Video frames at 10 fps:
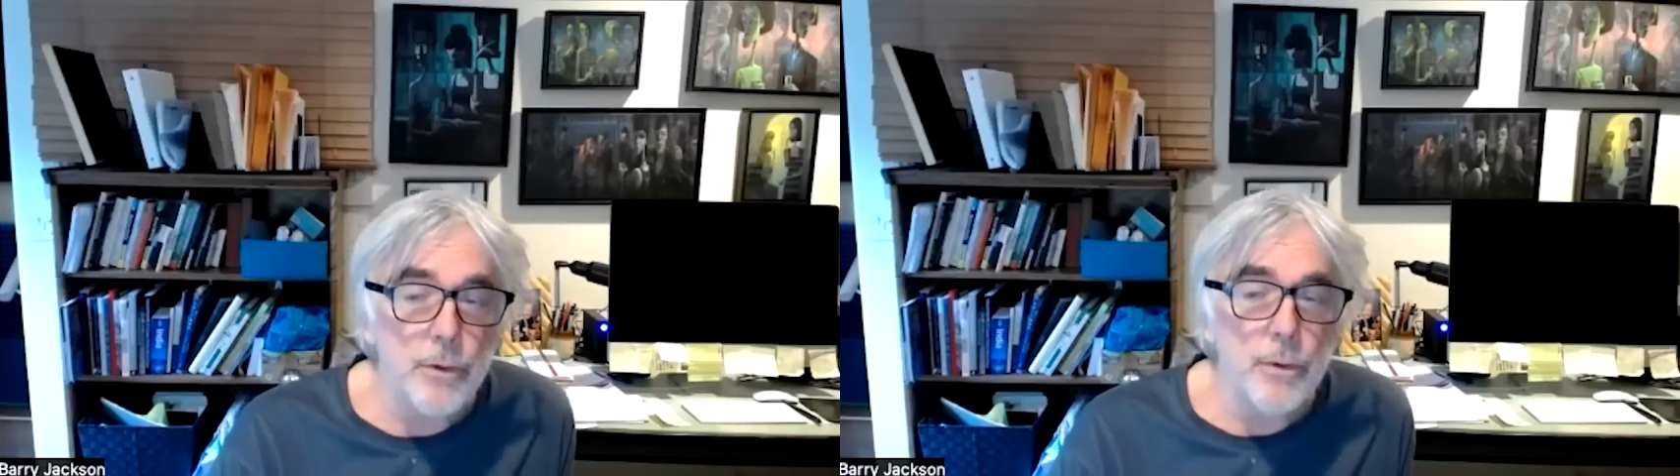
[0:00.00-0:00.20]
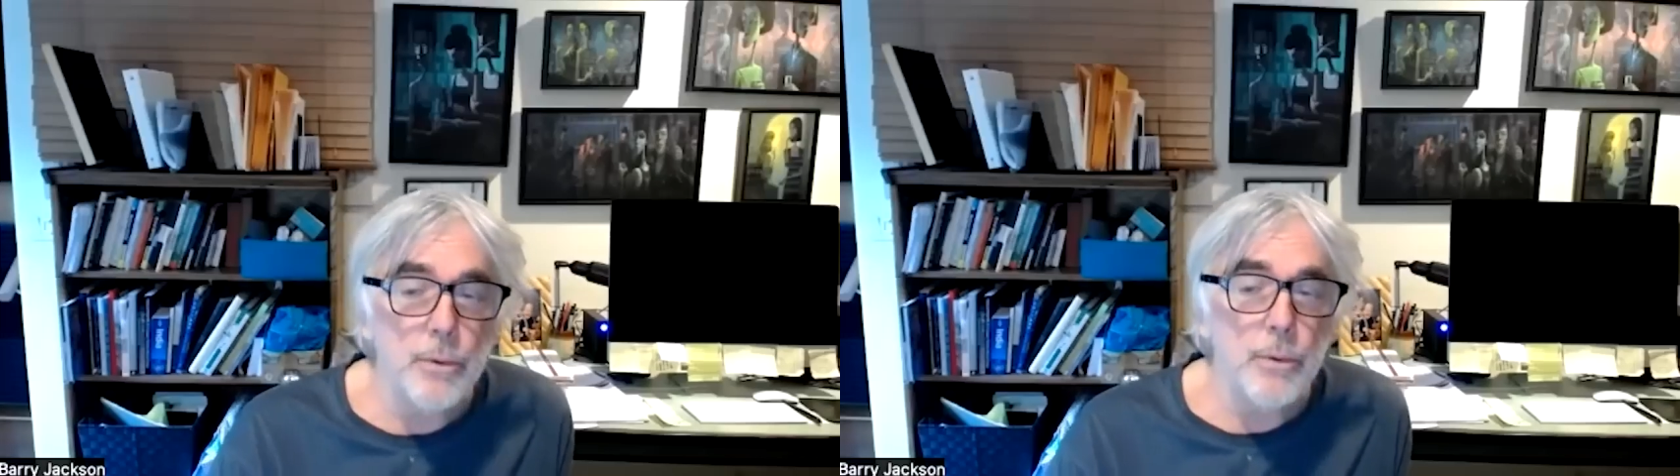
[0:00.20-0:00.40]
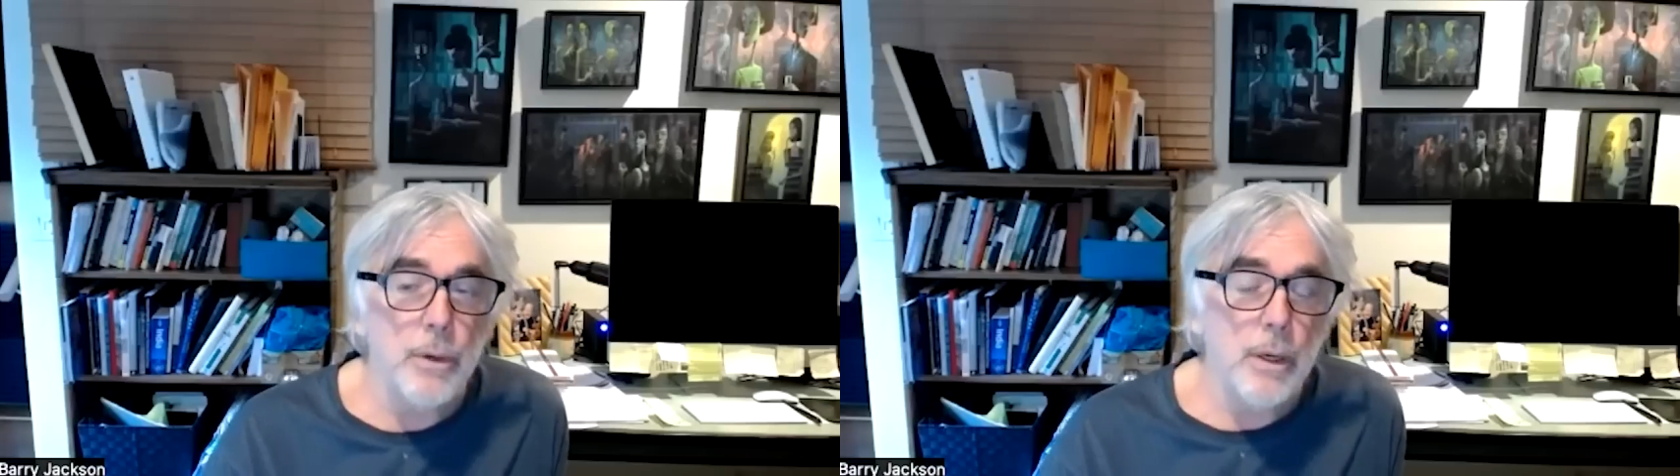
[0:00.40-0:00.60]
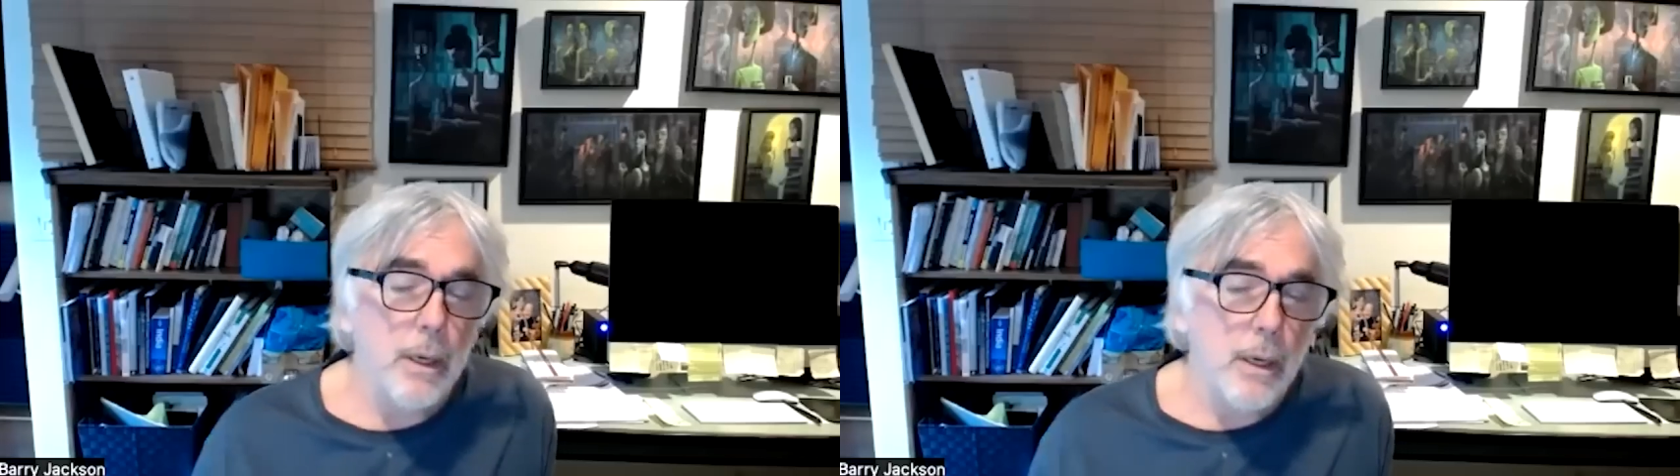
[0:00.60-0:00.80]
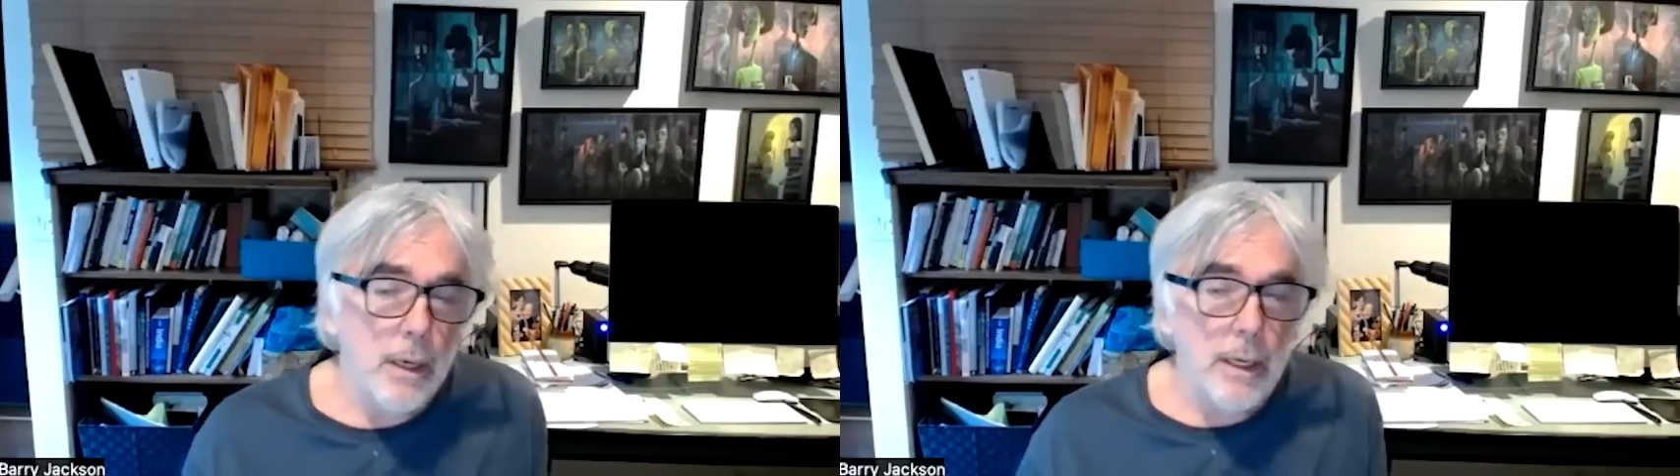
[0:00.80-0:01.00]
to
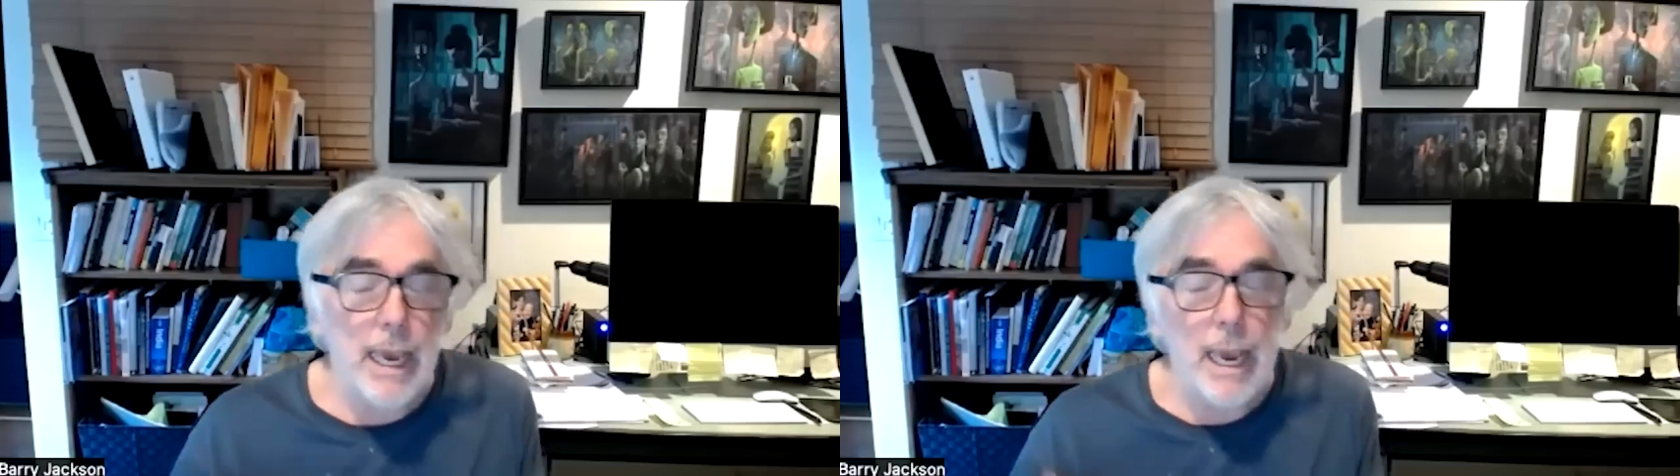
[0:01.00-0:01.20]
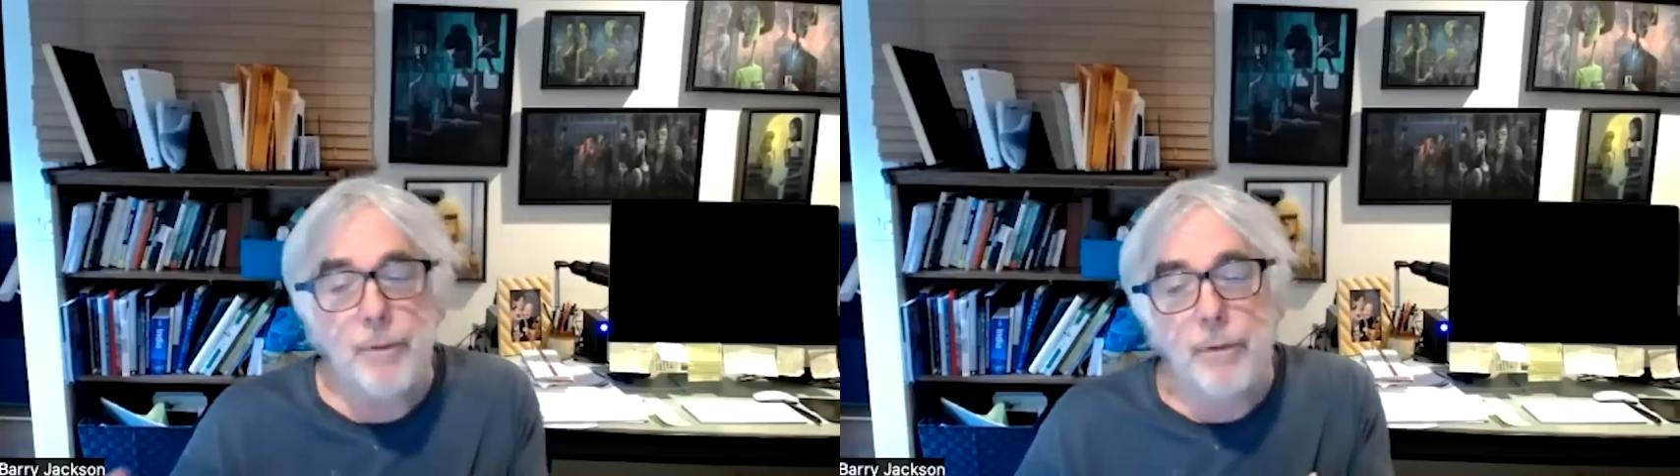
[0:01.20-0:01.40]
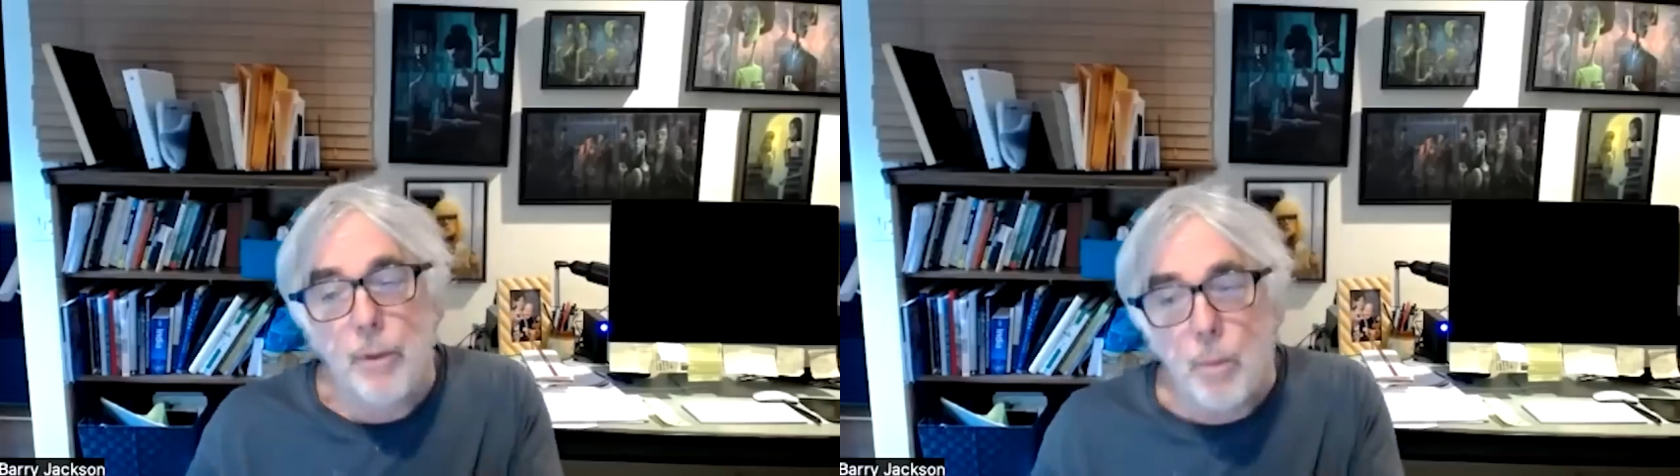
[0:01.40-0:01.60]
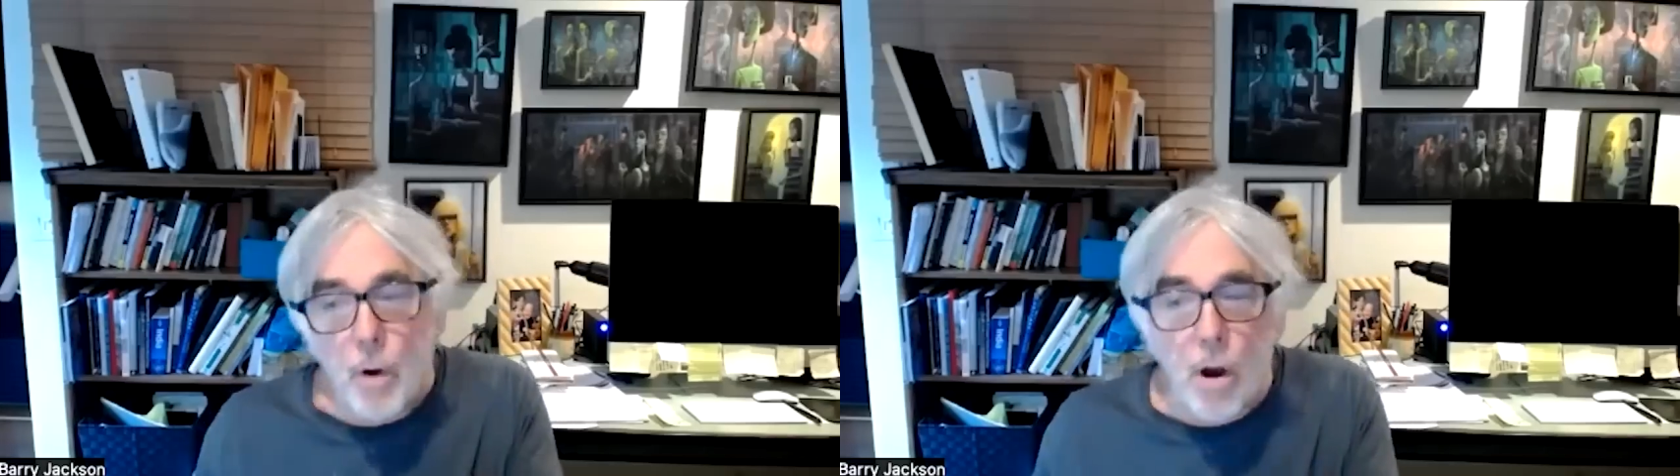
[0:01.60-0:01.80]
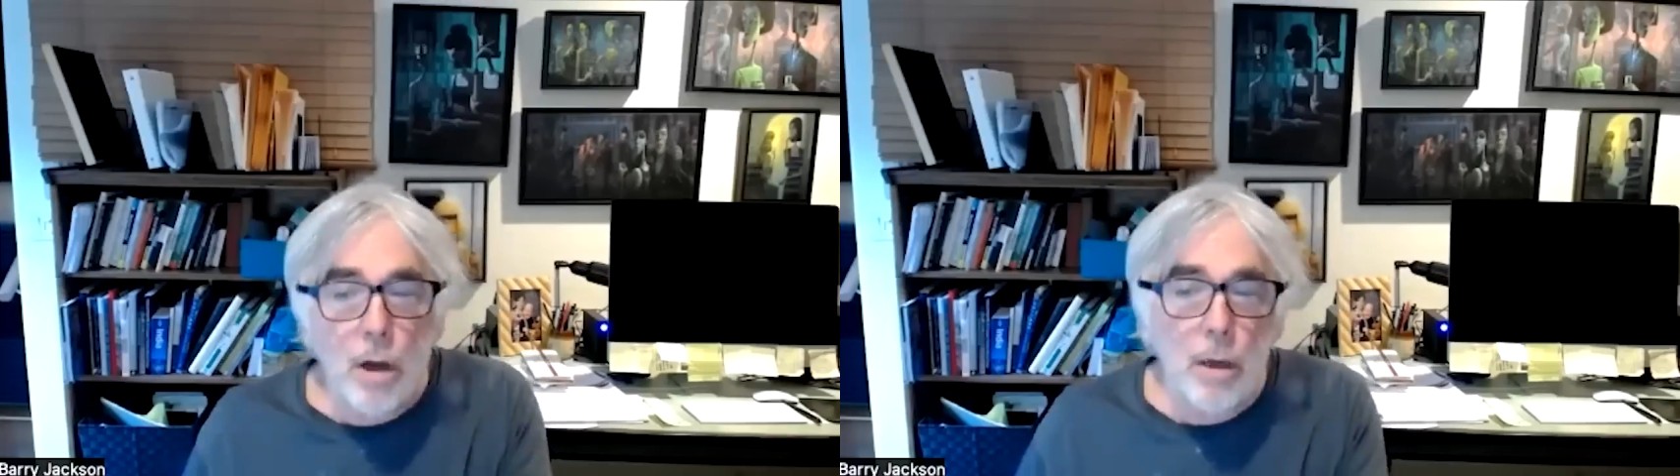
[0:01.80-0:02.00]
capture the
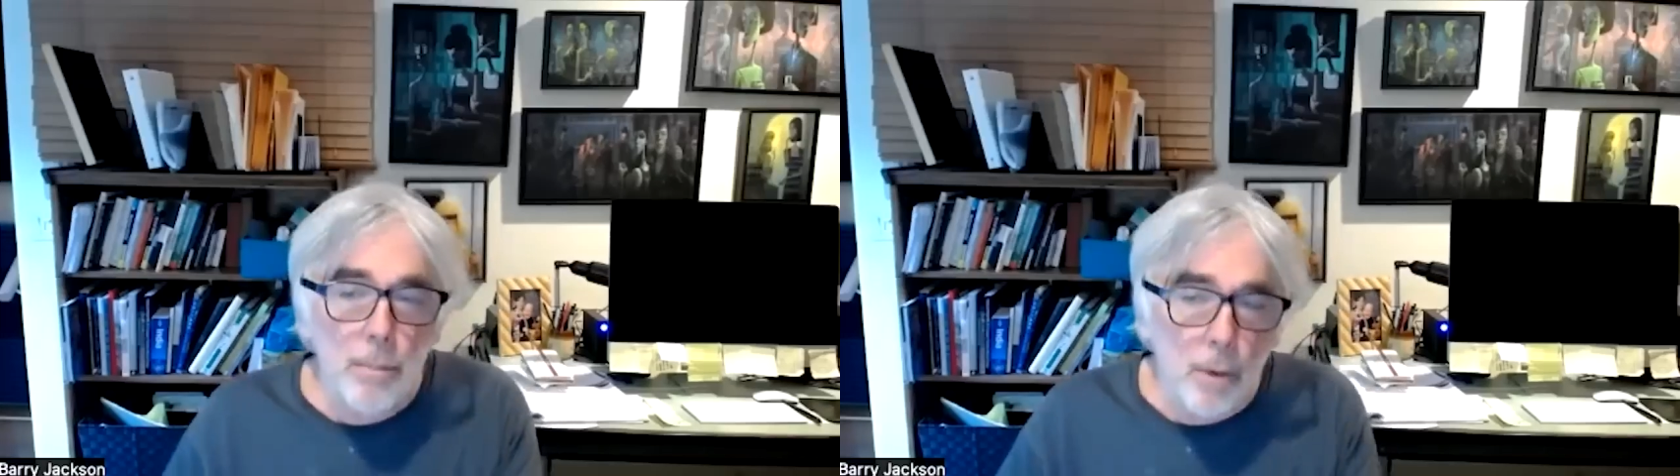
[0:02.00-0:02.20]
walk and